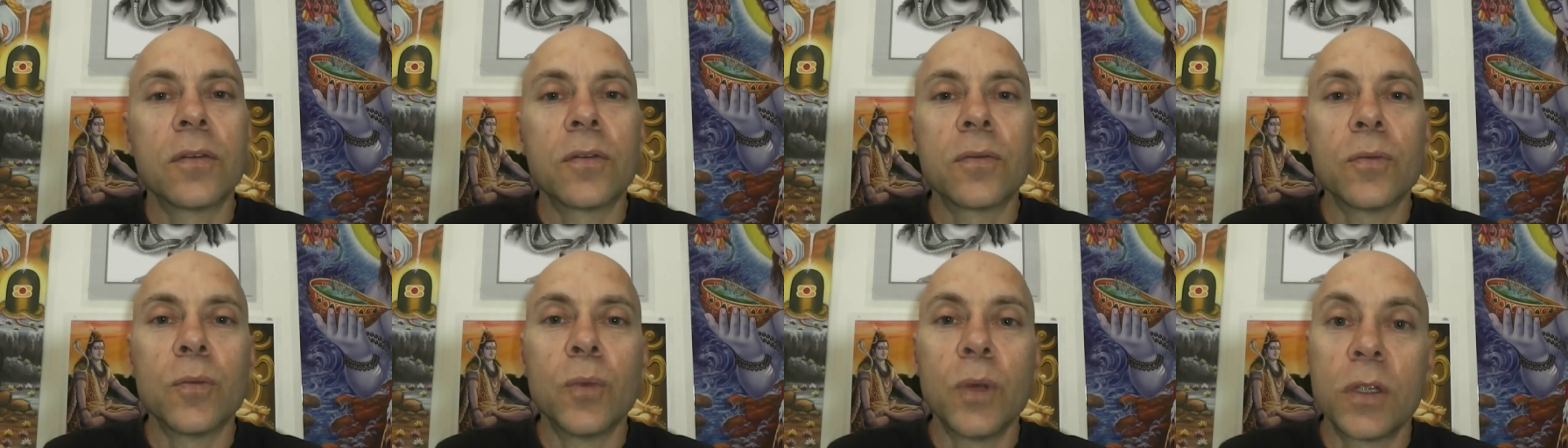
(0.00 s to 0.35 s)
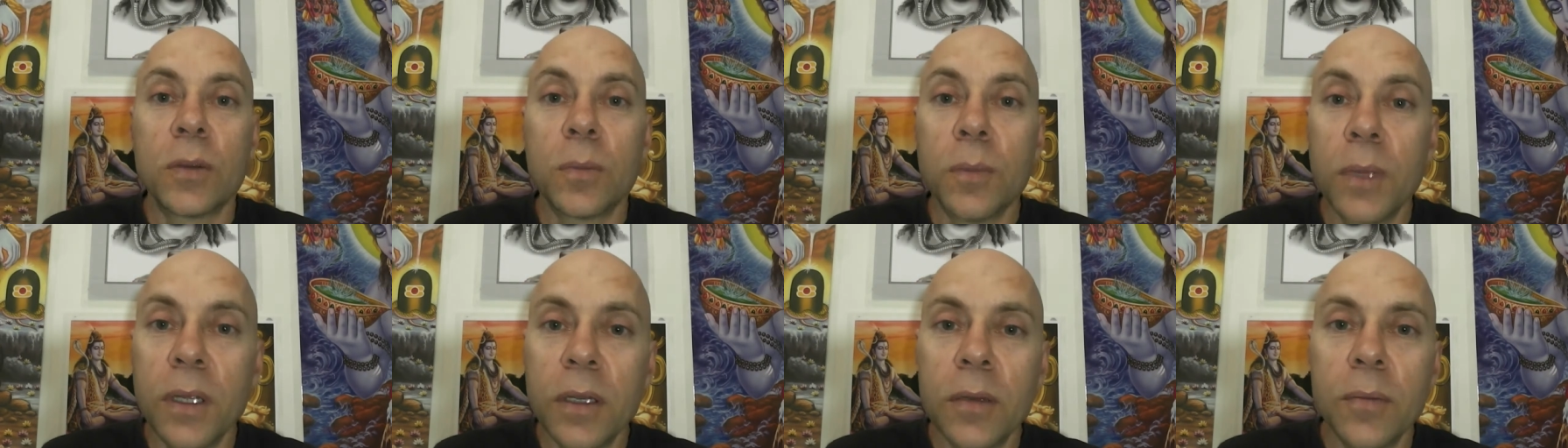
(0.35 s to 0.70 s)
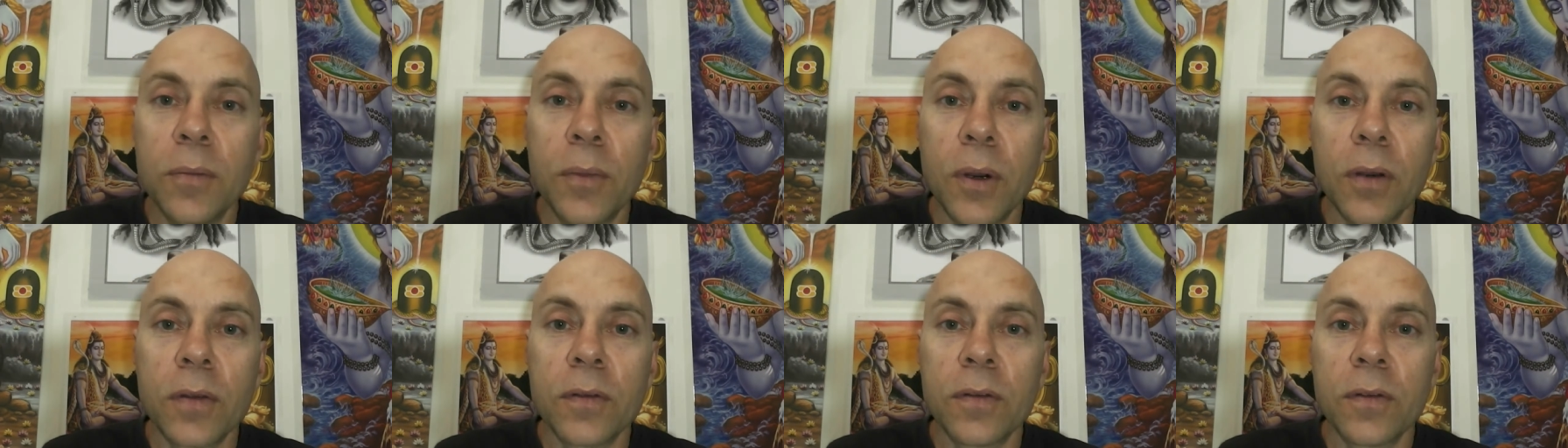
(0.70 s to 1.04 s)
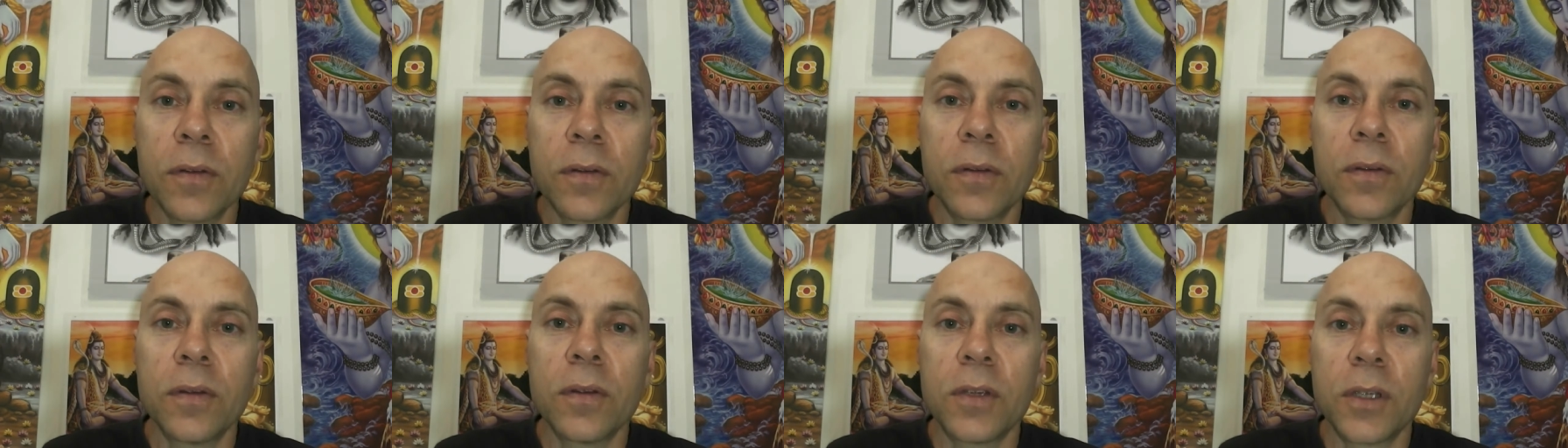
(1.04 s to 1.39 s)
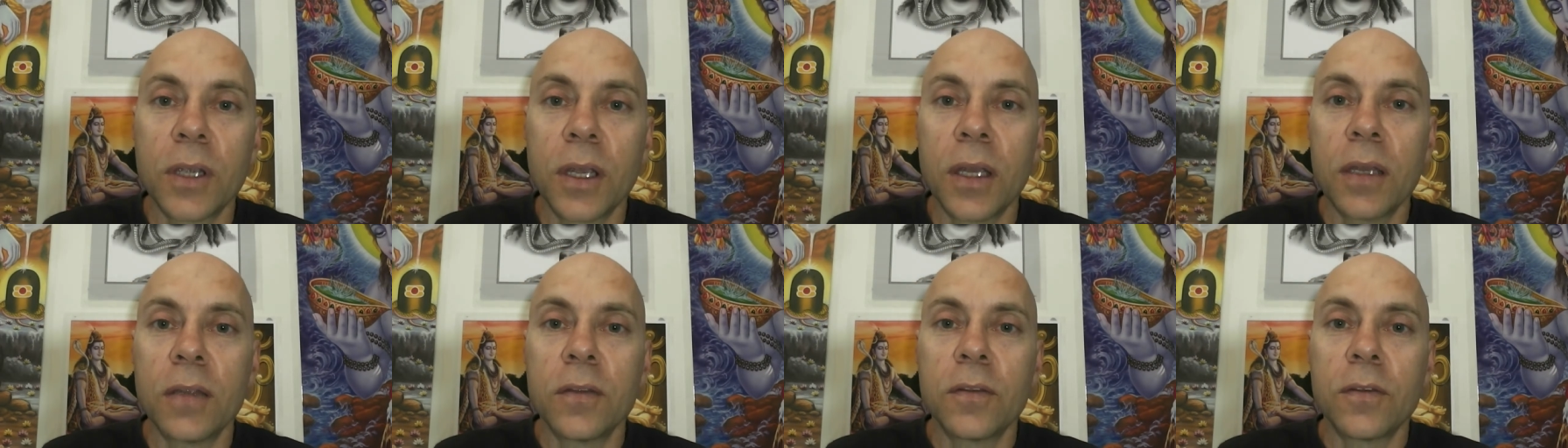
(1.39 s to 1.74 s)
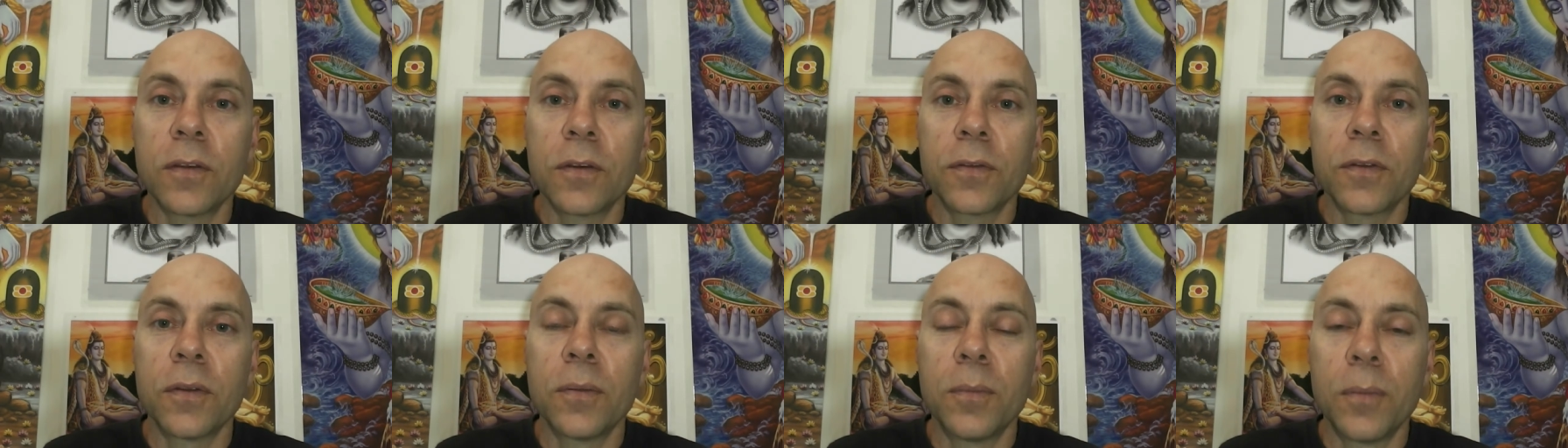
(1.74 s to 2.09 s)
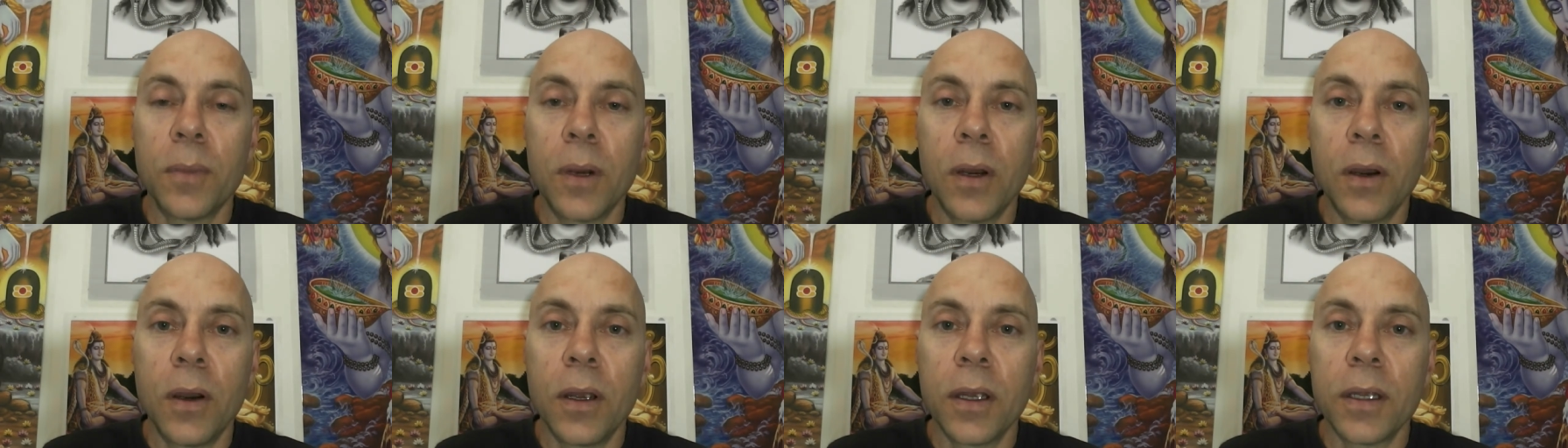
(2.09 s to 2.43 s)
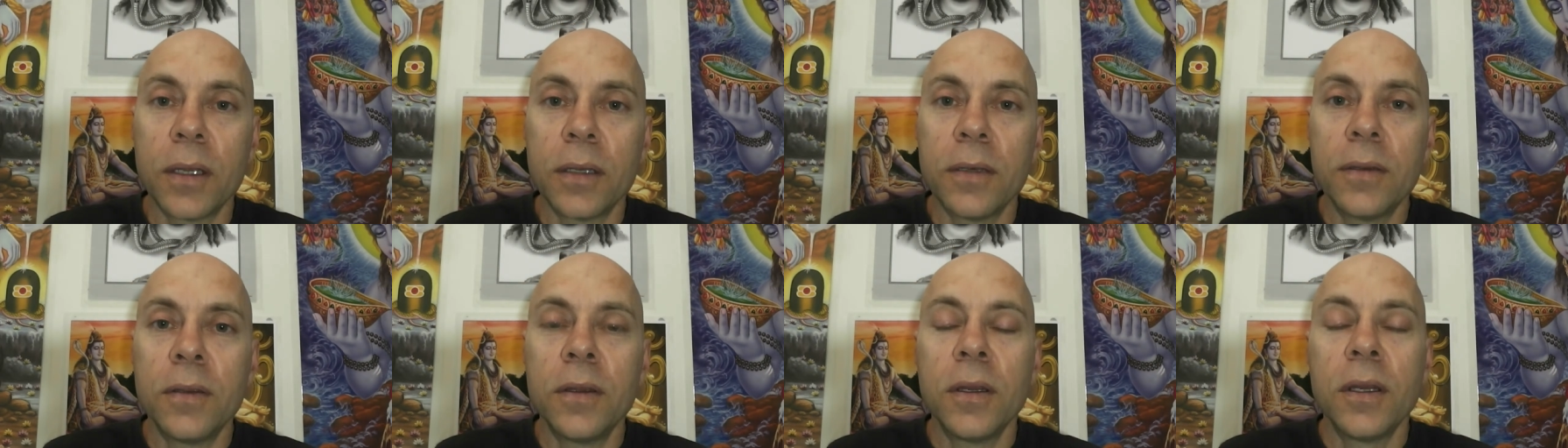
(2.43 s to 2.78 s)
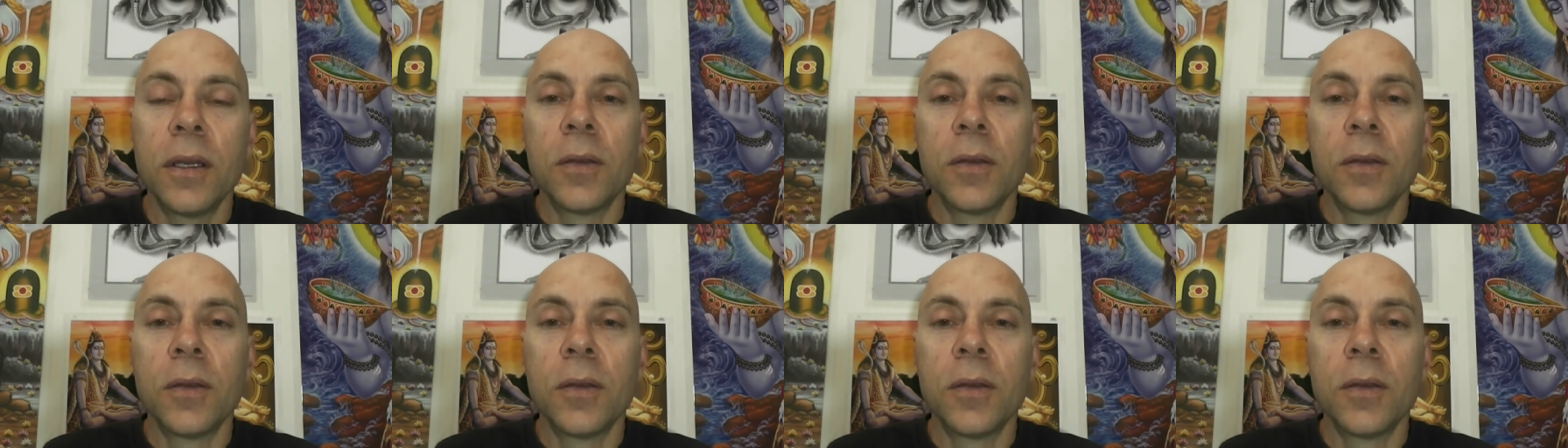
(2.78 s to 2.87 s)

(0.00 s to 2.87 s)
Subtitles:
which minimizes the chance of the mind